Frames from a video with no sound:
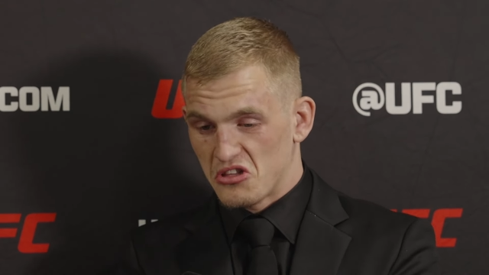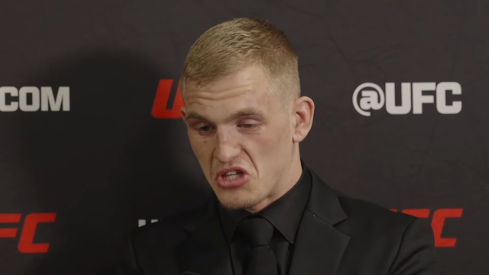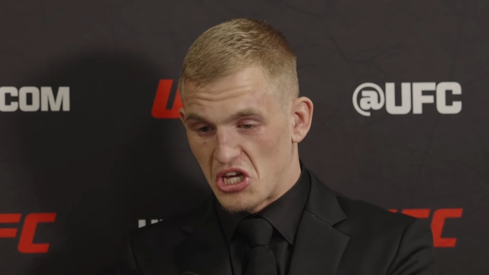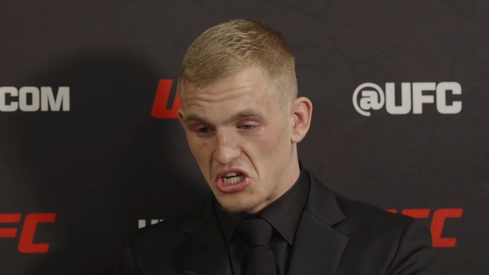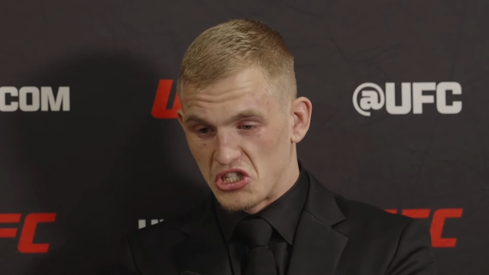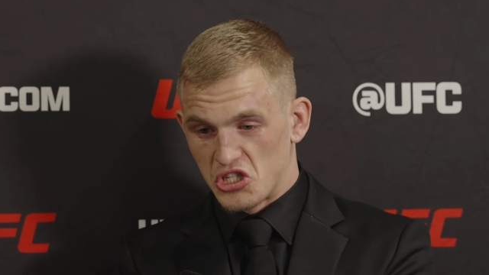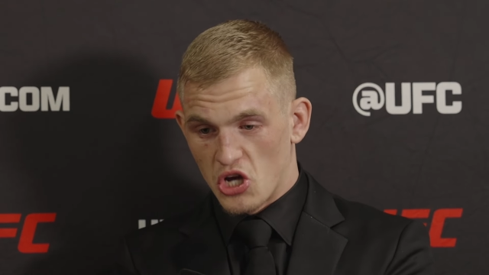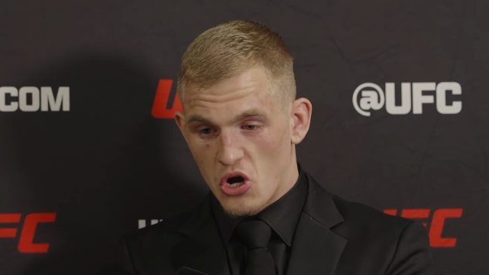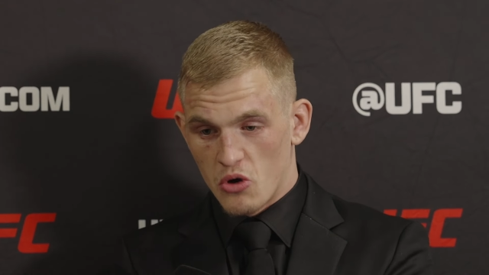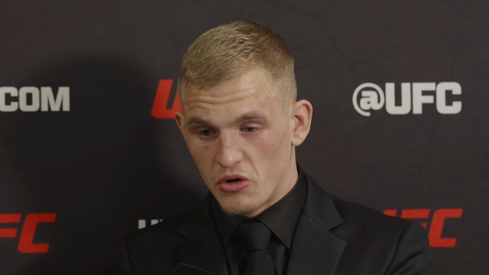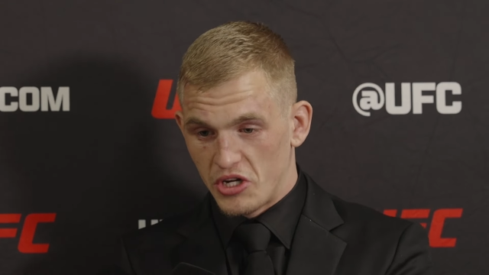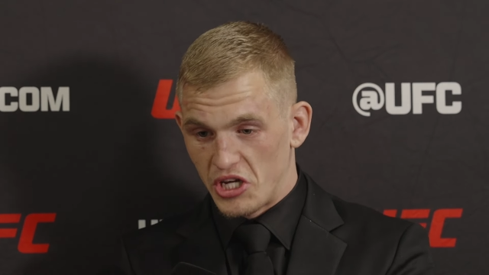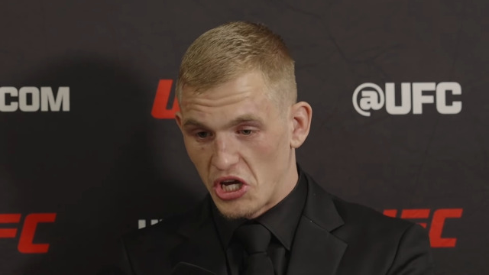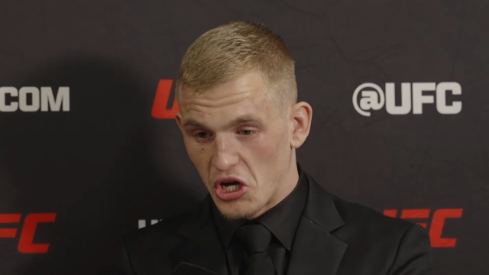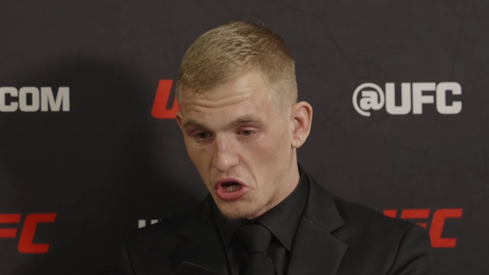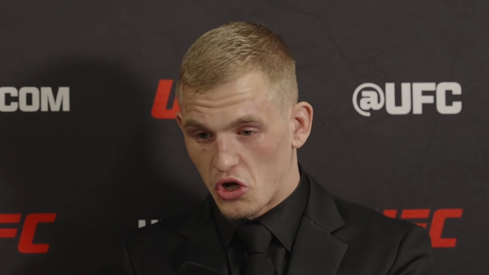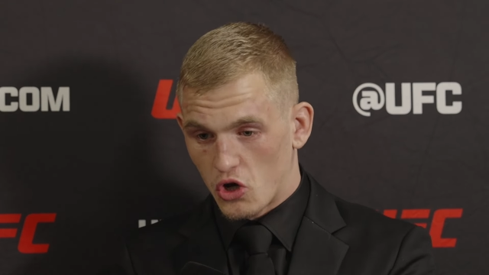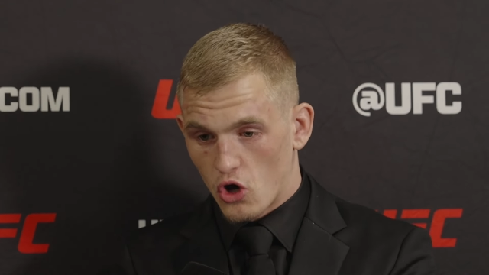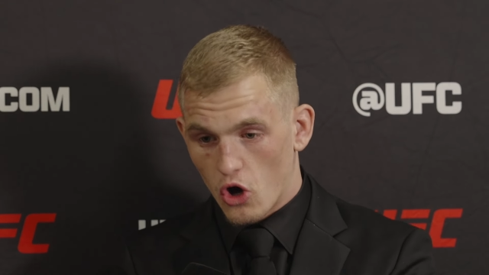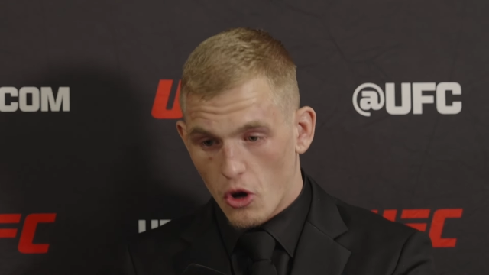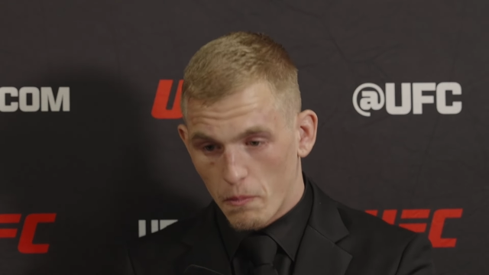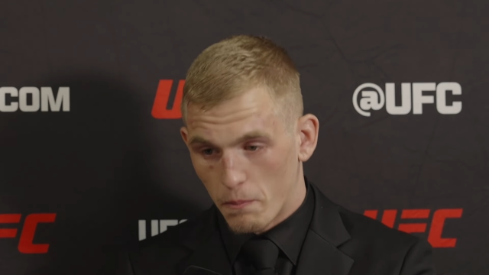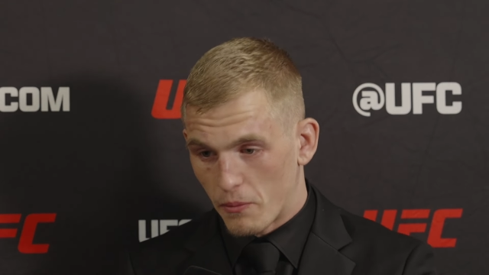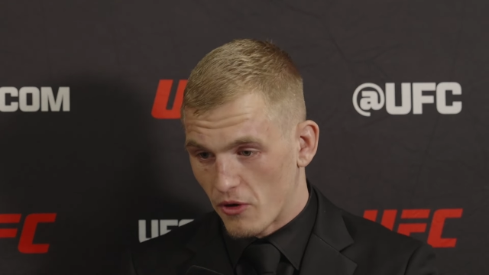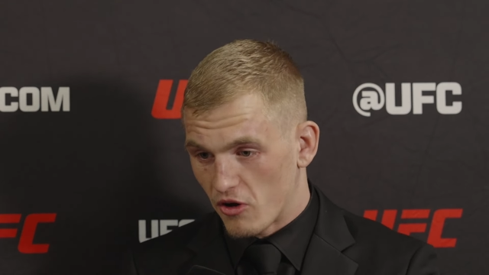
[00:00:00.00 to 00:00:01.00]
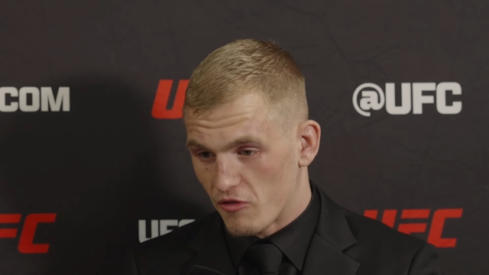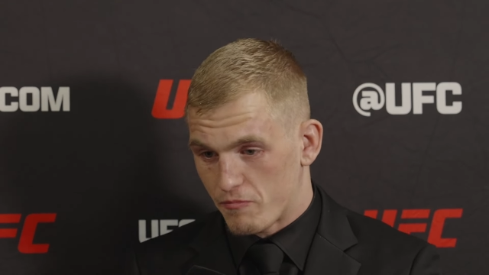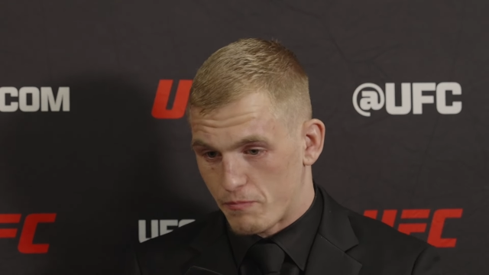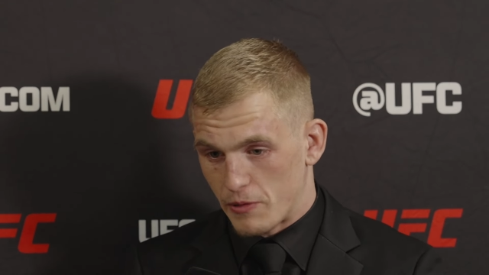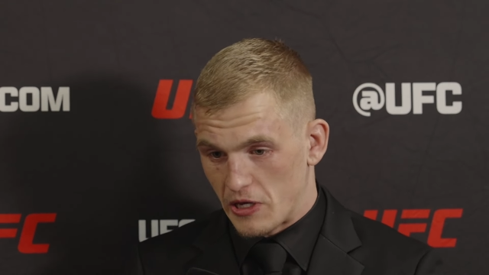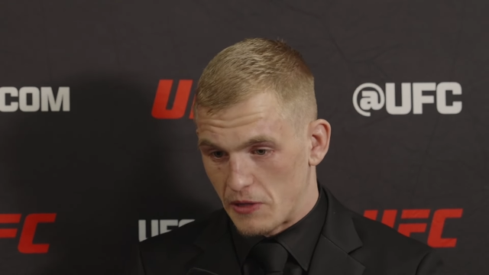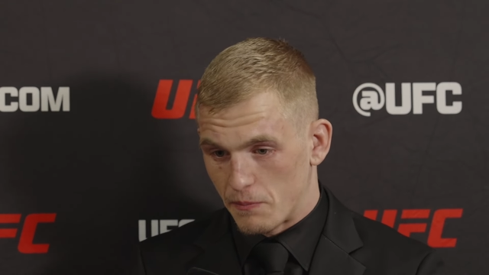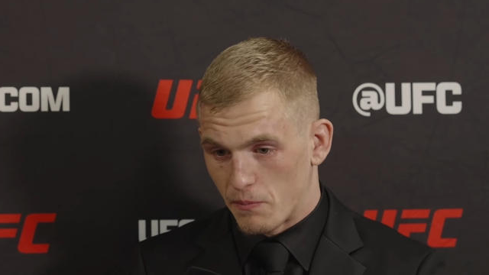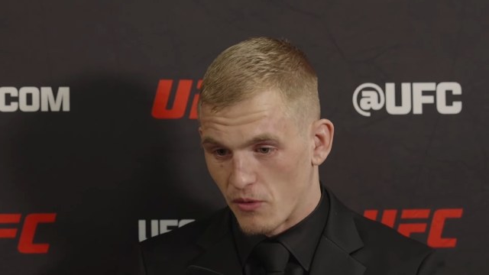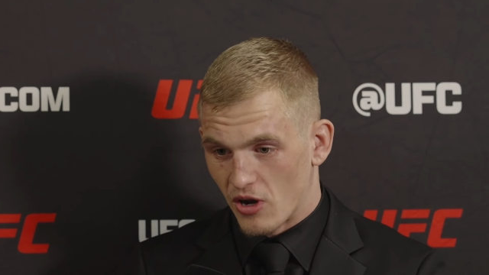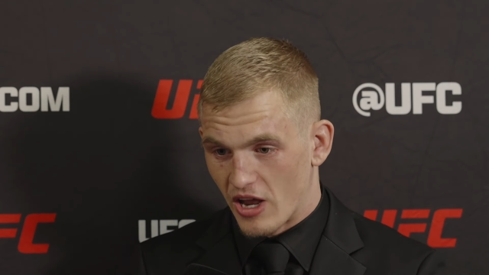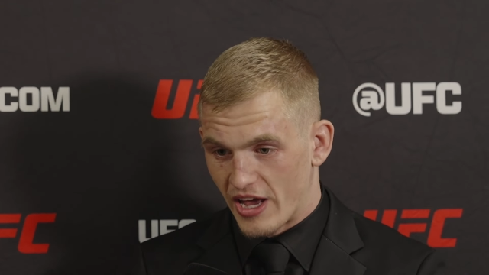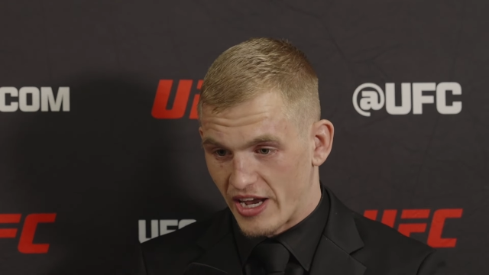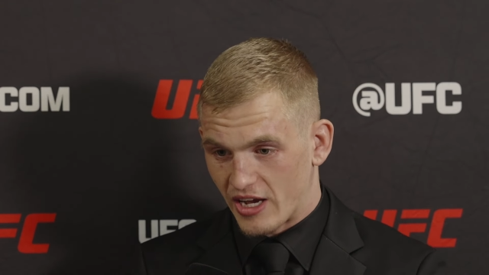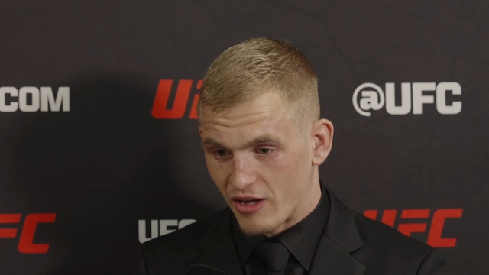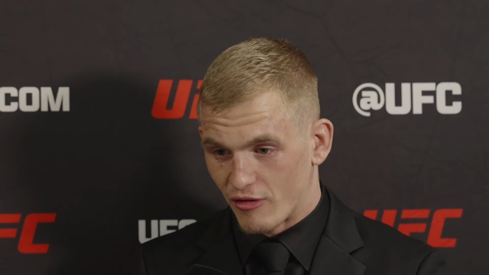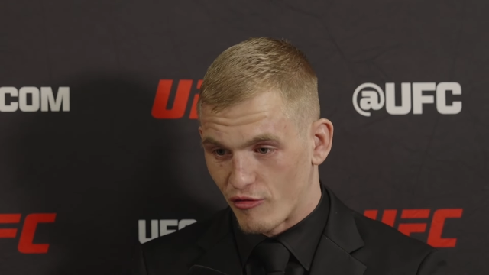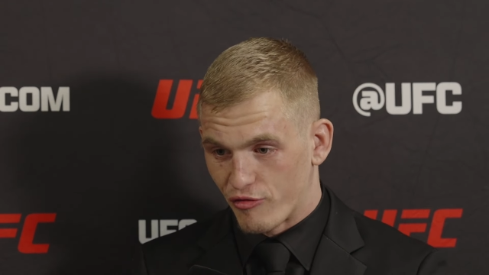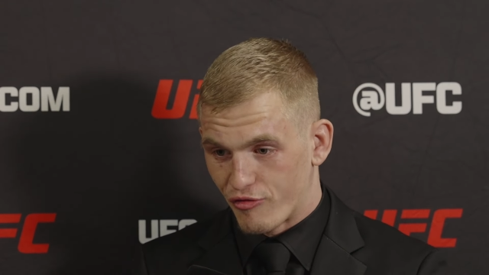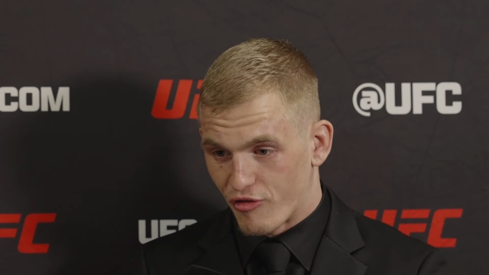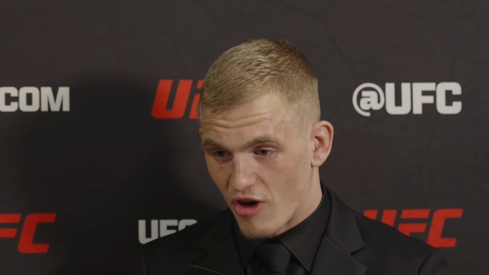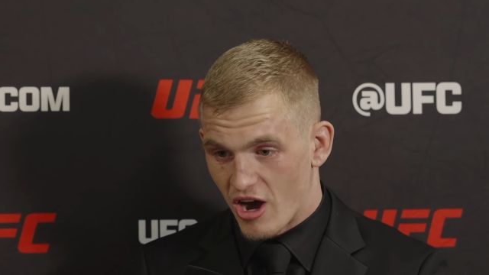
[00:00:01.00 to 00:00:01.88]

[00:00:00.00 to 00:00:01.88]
There's only a couple of people I can